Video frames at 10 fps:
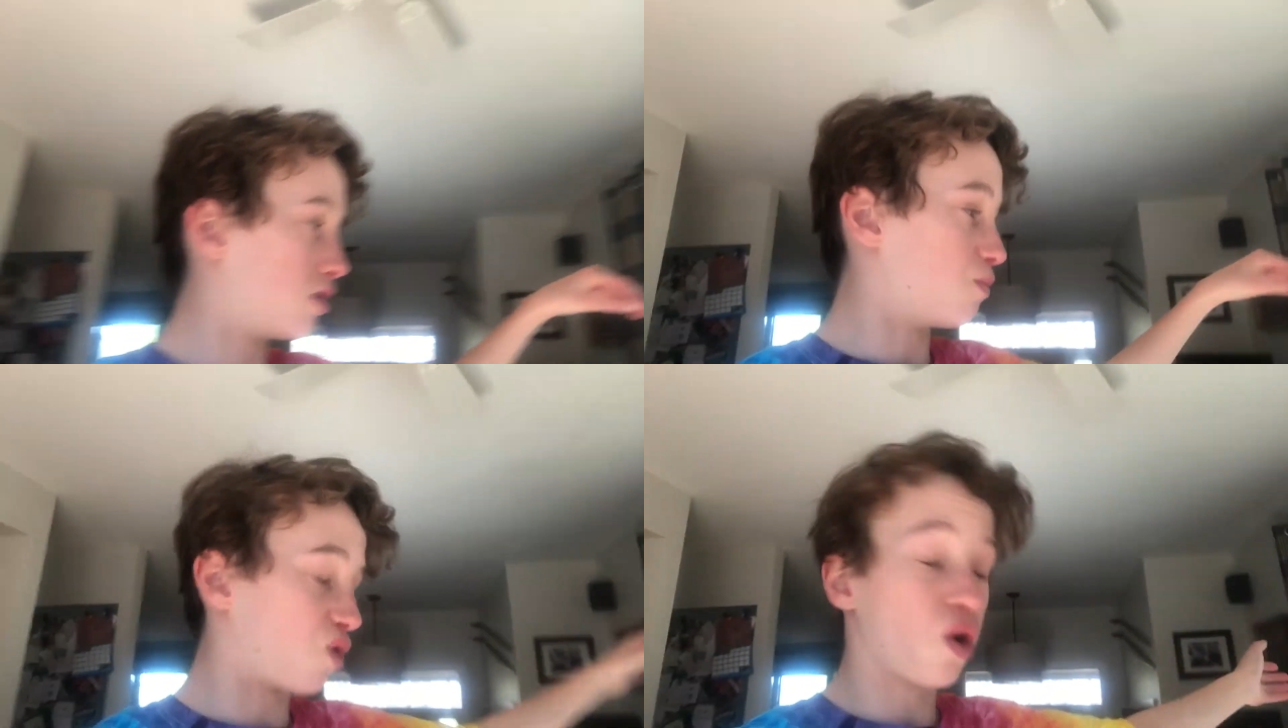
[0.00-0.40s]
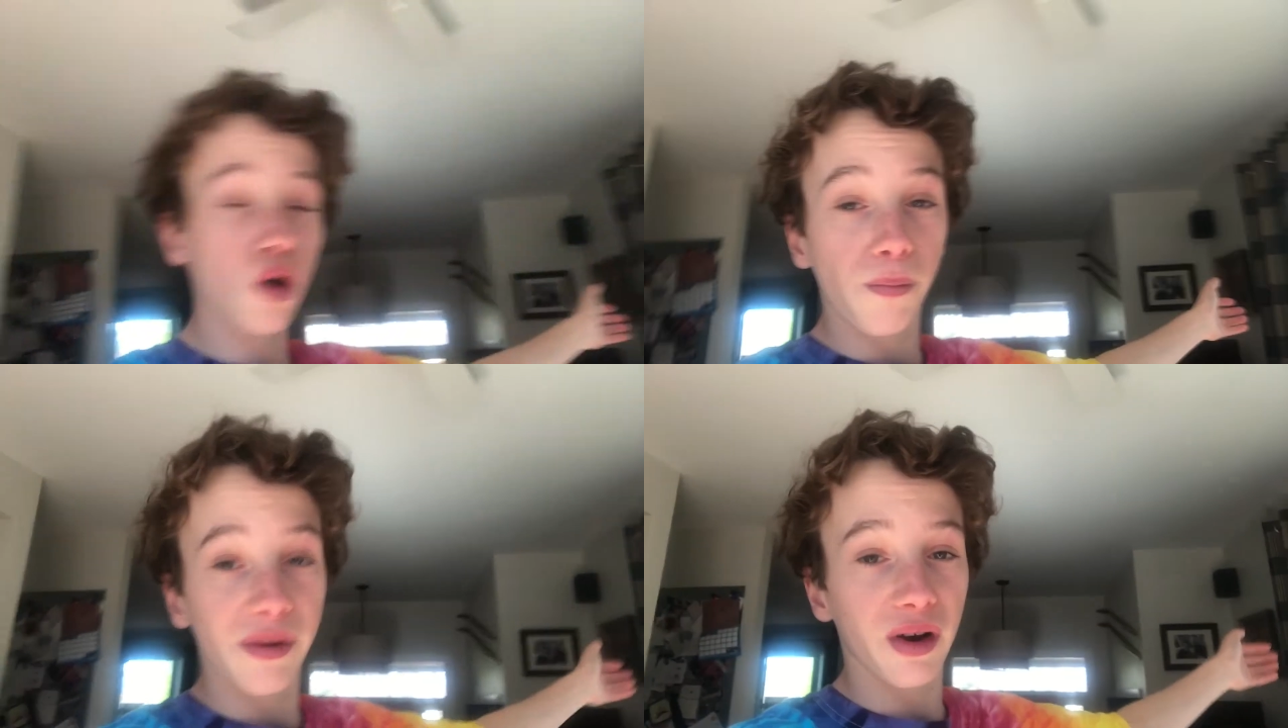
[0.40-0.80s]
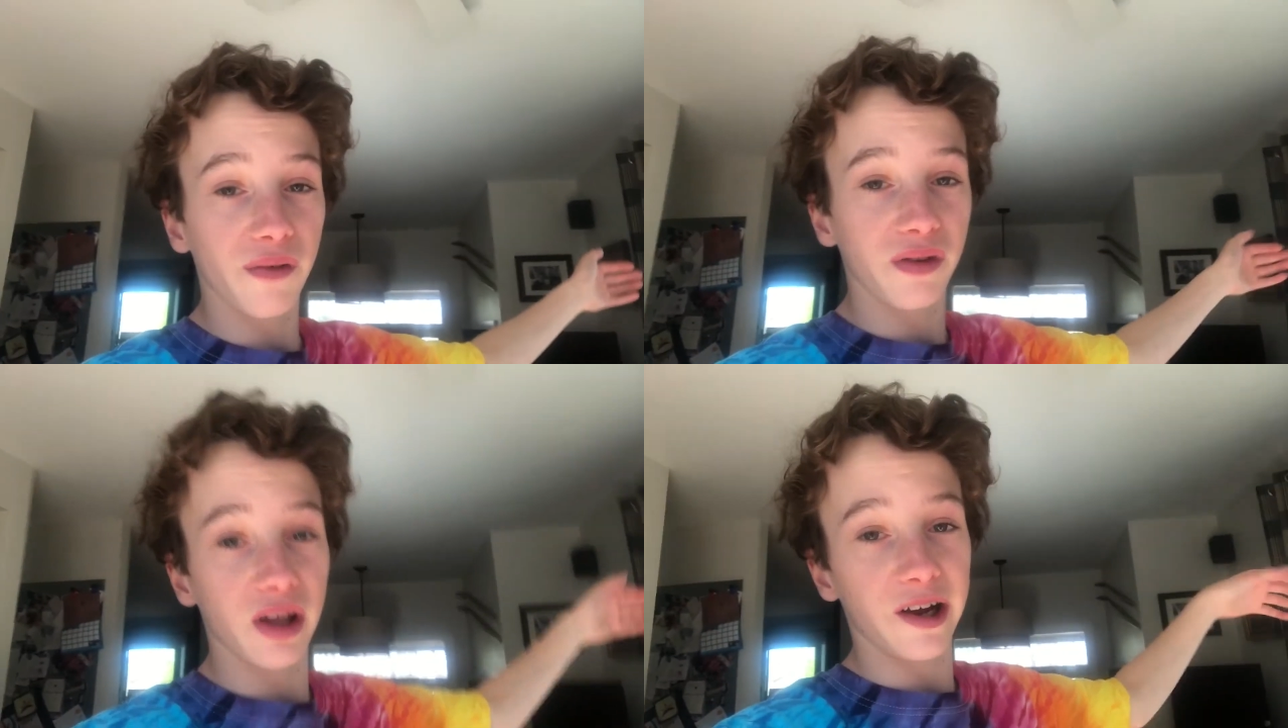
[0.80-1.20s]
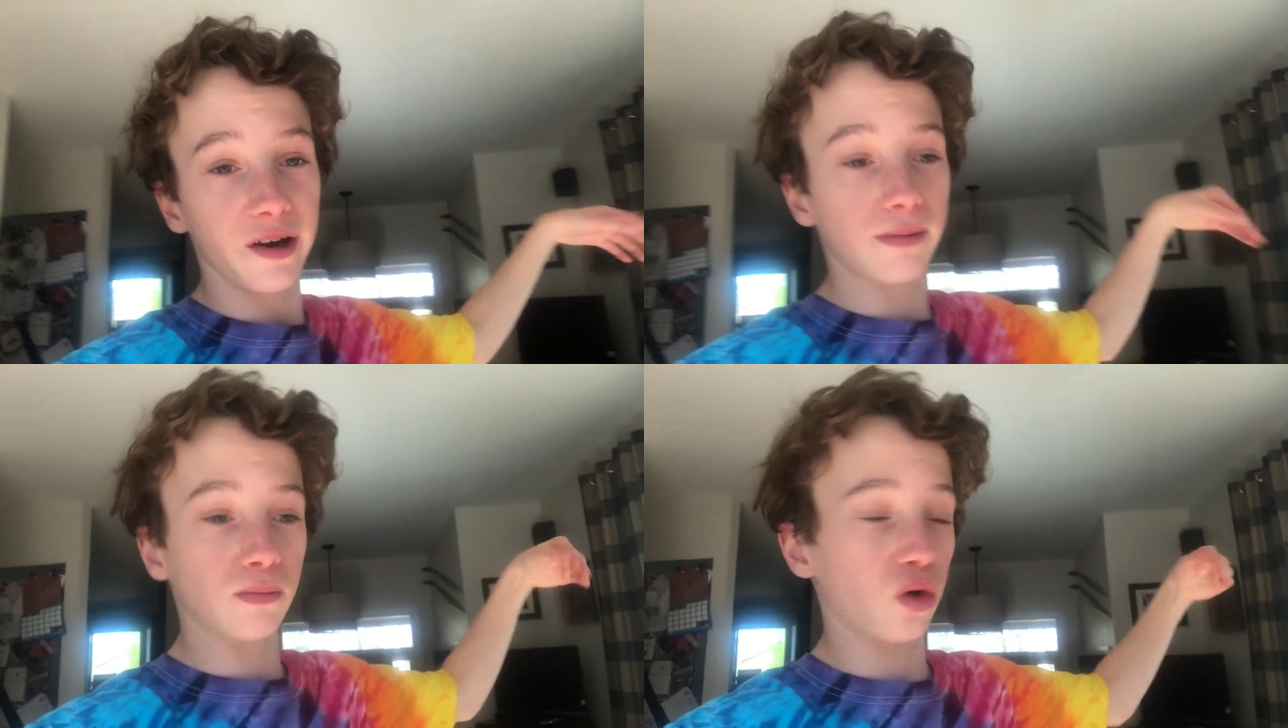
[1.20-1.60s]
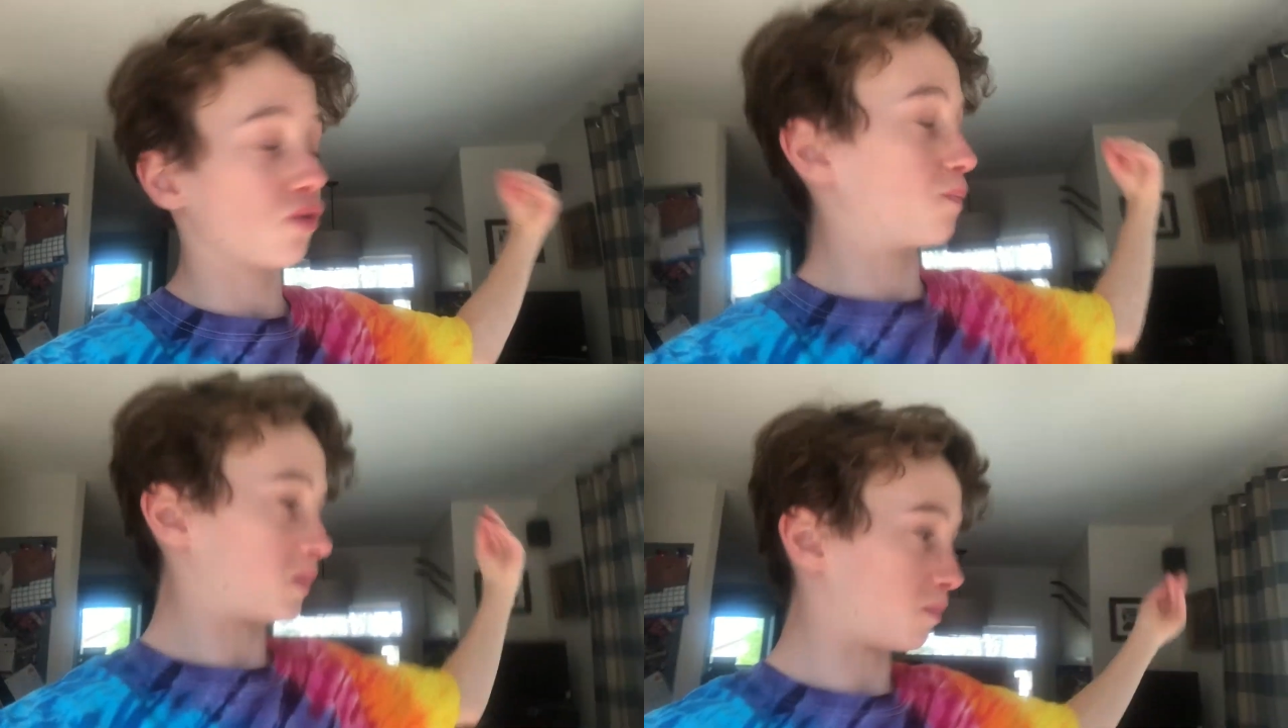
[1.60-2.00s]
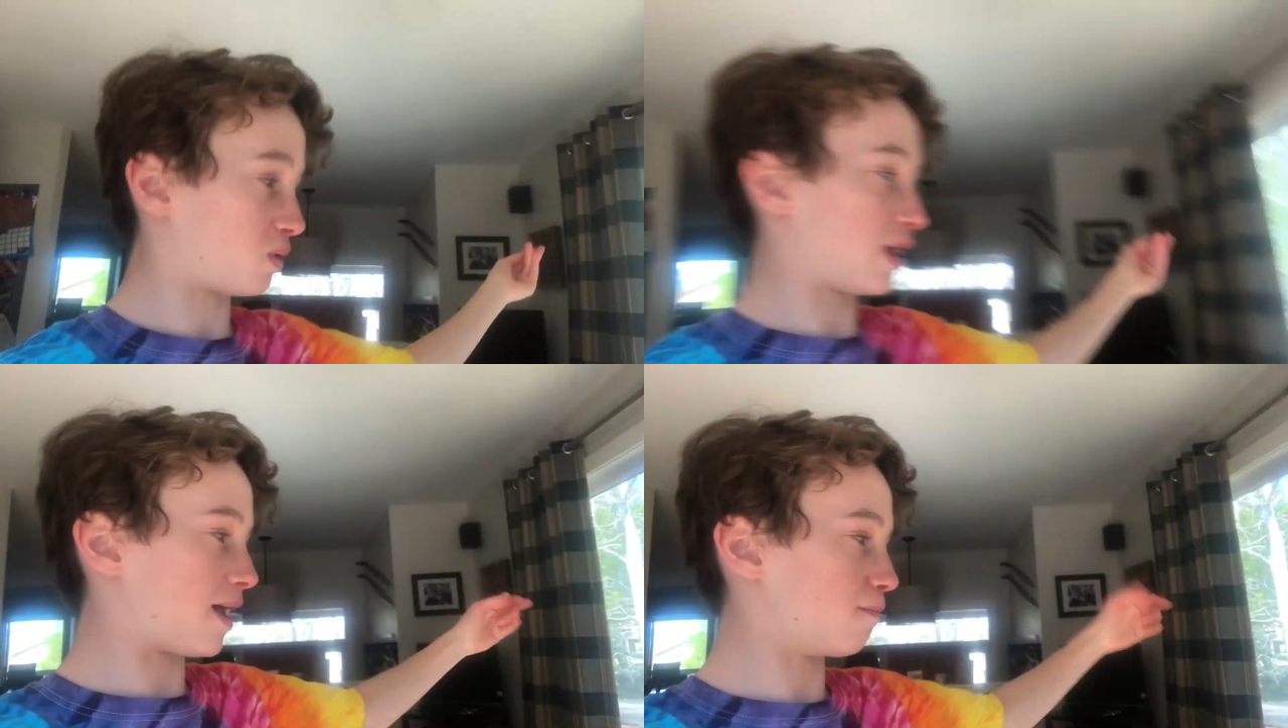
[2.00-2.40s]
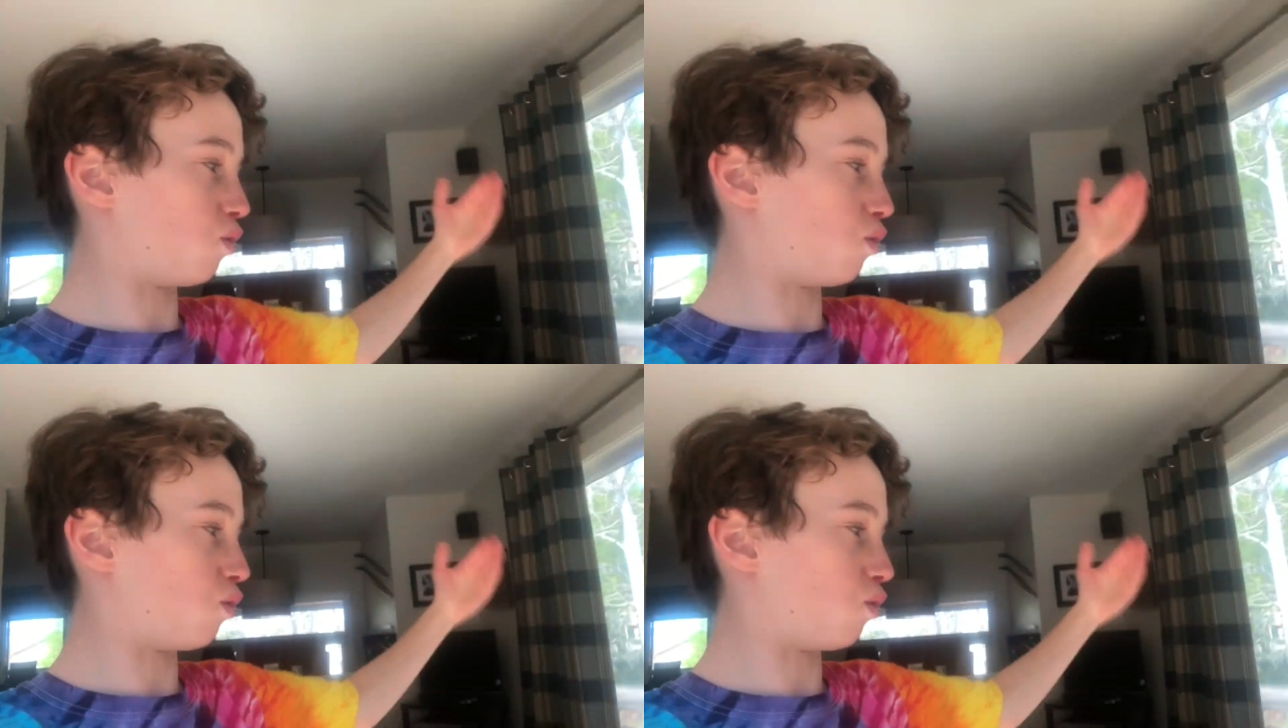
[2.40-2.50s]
more open over there, more room to play,